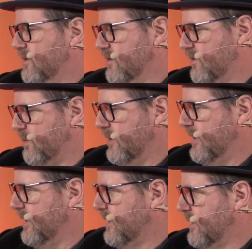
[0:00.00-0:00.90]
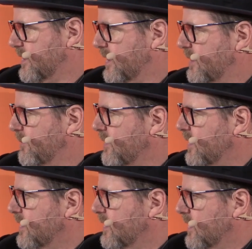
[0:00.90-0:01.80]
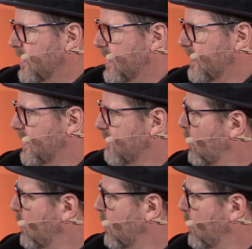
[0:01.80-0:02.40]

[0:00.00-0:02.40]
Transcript: display. I don't have